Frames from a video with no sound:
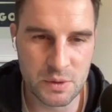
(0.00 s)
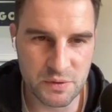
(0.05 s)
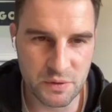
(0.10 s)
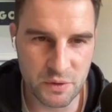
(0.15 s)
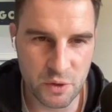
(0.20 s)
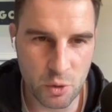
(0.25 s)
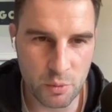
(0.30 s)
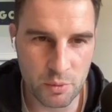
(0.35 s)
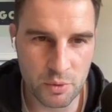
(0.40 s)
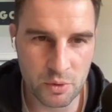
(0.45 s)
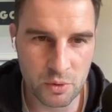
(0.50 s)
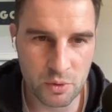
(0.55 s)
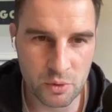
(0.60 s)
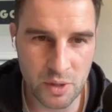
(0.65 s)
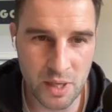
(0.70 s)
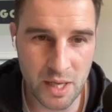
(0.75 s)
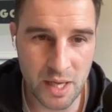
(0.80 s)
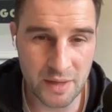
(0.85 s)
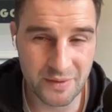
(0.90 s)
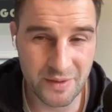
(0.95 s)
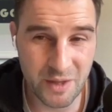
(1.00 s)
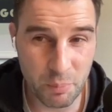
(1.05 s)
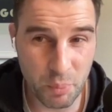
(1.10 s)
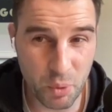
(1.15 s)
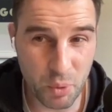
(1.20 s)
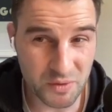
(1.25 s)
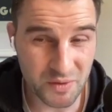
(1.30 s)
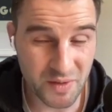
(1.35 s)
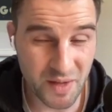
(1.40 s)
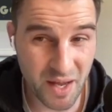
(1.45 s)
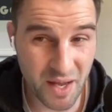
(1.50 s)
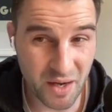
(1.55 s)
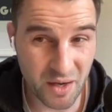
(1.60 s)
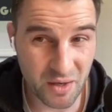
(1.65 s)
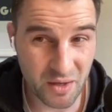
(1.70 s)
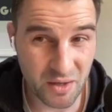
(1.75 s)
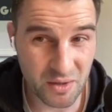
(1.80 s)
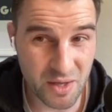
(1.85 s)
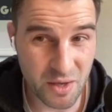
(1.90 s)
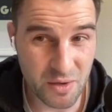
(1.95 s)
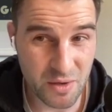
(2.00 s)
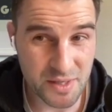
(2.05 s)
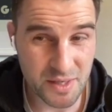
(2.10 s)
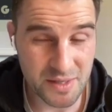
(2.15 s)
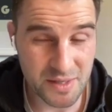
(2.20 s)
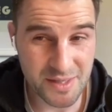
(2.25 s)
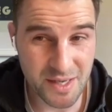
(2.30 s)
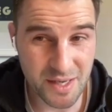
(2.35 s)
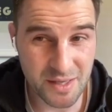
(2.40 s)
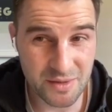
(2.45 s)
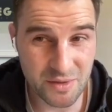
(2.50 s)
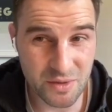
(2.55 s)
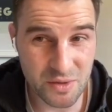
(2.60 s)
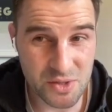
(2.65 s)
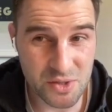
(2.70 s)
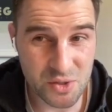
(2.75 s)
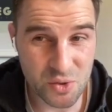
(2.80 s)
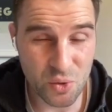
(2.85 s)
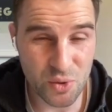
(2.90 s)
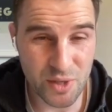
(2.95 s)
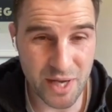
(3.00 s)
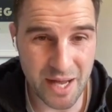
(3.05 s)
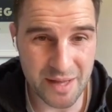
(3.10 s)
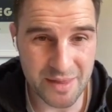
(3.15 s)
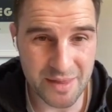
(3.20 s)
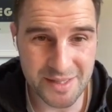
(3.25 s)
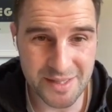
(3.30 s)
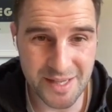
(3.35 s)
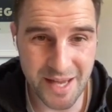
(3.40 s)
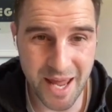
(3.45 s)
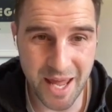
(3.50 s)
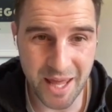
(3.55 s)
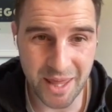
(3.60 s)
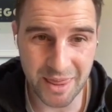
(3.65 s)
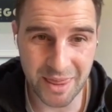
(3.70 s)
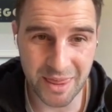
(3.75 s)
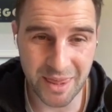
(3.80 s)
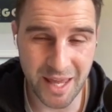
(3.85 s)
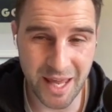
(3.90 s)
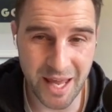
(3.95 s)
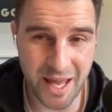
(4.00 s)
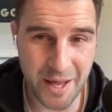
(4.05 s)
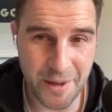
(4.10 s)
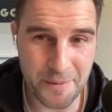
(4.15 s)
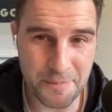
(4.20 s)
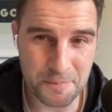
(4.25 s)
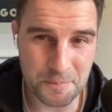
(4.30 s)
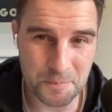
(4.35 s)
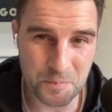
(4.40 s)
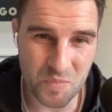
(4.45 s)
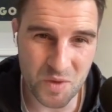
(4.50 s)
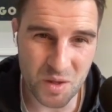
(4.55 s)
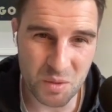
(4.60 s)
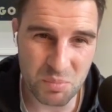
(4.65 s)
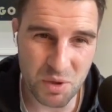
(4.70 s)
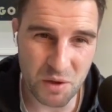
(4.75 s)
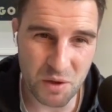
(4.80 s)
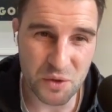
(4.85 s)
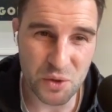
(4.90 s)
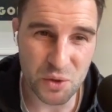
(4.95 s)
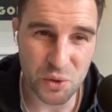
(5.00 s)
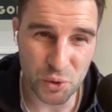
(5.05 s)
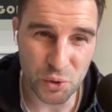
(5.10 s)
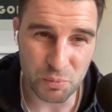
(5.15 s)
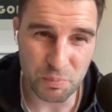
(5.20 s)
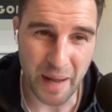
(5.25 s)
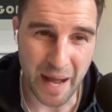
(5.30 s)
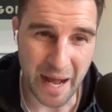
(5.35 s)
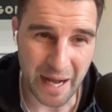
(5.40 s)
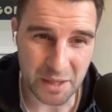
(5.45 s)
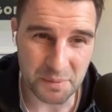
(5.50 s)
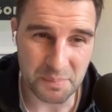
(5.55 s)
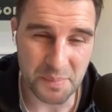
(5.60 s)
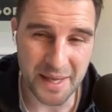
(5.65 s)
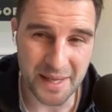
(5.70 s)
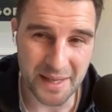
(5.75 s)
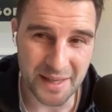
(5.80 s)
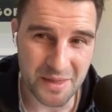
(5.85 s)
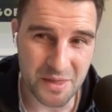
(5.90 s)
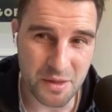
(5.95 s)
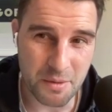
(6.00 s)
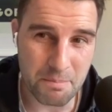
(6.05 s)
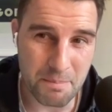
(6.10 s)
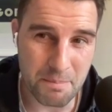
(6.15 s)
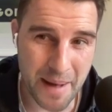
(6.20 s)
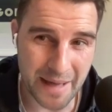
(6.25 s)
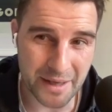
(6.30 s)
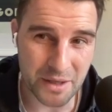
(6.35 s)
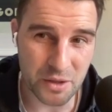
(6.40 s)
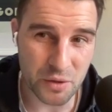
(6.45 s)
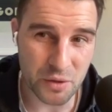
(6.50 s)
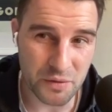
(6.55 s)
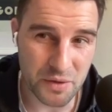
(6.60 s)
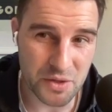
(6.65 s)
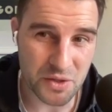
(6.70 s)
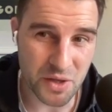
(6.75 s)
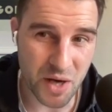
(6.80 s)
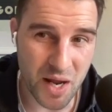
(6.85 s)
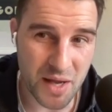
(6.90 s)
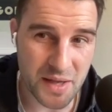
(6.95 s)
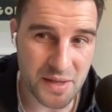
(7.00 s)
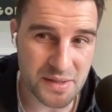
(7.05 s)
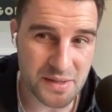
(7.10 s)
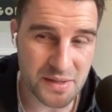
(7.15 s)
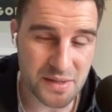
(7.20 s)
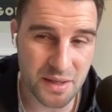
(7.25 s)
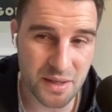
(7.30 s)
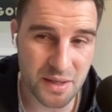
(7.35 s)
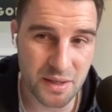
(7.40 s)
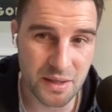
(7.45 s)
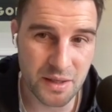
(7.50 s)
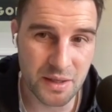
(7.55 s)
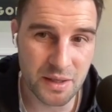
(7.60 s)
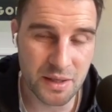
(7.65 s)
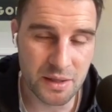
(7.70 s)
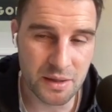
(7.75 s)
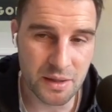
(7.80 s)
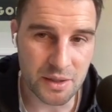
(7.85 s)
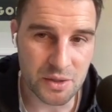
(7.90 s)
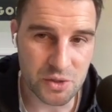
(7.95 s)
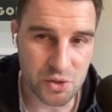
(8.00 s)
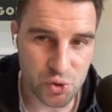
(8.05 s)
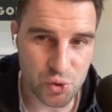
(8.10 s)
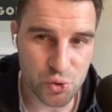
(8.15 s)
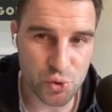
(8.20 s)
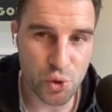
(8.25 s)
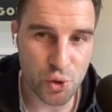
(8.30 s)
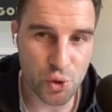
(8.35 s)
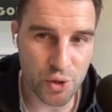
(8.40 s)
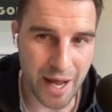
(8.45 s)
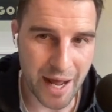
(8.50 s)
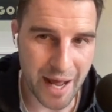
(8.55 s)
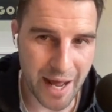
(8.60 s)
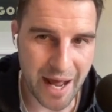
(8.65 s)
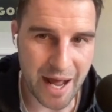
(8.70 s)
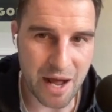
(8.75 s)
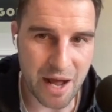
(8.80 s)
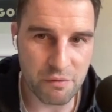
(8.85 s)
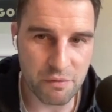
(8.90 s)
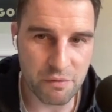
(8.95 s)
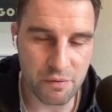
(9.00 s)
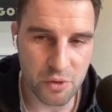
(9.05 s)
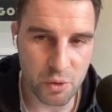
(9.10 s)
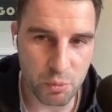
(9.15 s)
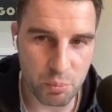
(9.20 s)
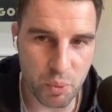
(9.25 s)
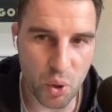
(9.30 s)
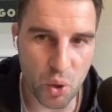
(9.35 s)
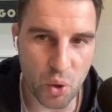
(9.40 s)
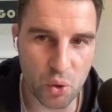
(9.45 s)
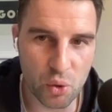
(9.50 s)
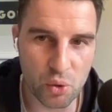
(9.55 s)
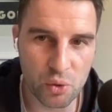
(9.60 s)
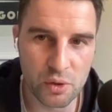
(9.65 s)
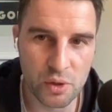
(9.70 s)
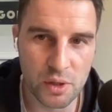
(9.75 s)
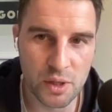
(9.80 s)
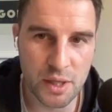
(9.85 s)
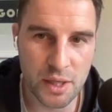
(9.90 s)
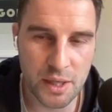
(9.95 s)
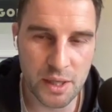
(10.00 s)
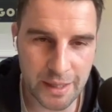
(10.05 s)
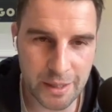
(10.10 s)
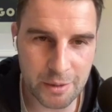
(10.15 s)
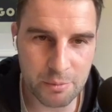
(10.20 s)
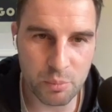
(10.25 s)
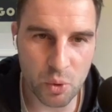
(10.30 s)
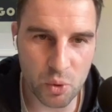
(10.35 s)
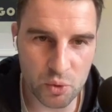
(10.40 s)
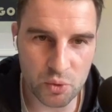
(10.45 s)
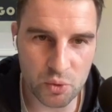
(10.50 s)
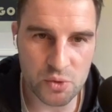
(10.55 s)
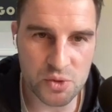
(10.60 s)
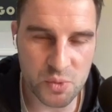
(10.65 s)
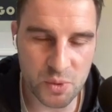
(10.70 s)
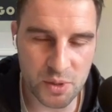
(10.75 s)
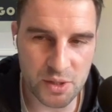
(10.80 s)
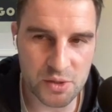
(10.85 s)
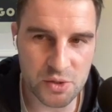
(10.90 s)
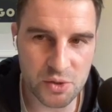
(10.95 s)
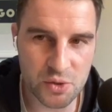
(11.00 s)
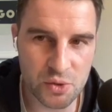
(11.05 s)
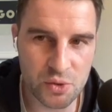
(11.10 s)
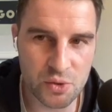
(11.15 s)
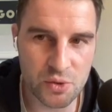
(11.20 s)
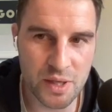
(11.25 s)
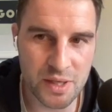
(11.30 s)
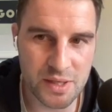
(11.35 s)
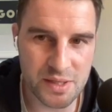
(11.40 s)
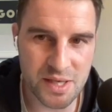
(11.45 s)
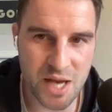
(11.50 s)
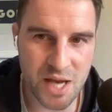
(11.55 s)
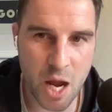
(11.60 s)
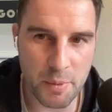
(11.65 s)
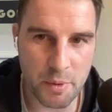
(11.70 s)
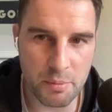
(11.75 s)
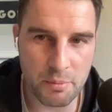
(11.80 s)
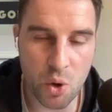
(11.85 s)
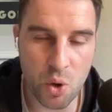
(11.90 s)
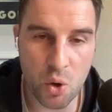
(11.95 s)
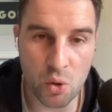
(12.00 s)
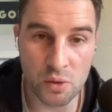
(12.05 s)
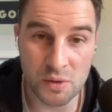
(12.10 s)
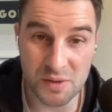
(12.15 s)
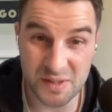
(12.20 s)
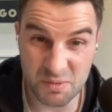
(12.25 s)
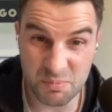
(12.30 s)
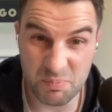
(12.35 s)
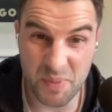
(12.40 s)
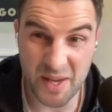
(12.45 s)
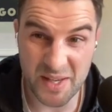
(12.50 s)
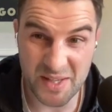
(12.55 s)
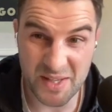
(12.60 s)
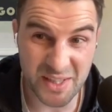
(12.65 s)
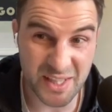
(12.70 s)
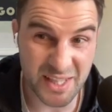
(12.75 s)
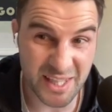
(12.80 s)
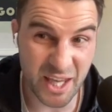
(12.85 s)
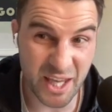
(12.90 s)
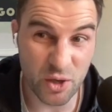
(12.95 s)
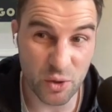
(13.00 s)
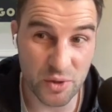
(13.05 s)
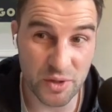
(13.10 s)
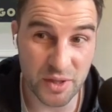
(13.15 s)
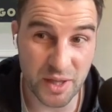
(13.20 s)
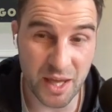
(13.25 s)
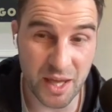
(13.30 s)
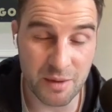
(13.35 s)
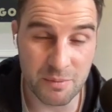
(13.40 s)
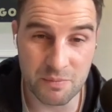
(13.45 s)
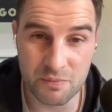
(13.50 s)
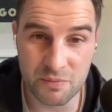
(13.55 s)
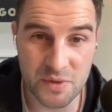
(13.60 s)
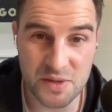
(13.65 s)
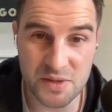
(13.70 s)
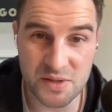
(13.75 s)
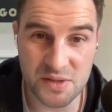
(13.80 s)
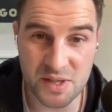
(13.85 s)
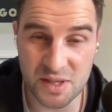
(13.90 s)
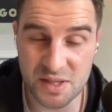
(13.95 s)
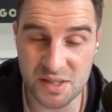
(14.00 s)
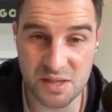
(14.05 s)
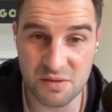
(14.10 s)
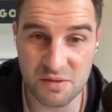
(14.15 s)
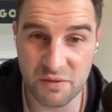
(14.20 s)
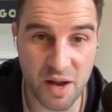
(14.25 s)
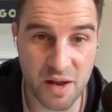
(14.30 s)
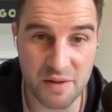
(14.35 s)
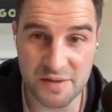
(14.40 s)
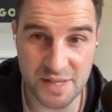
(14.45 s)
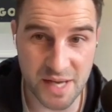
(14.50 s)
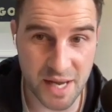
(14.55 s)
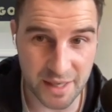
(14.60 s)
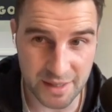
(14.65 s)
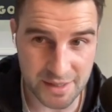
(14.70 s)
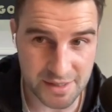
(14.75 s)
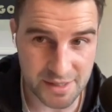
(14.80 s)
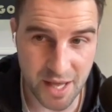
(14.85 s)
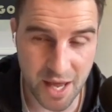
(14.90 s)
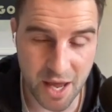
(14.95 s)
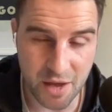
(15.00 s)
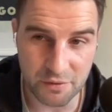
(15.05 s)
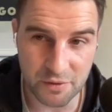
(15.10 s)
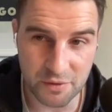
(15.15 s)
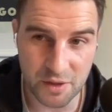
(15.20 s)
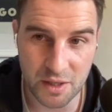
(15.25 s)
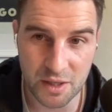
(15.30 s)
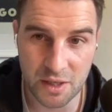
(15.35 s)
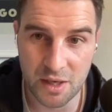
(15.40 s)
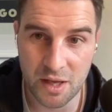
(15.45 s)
was phenomenal. Uh, Depoortere, the outside centre, scored at the death. Um, but if you look back, mate, and the manner of the tries, like Toulon have the ball in Bordeaux's 22. They set up a maul to basically kill the game. There's 65 seconds left.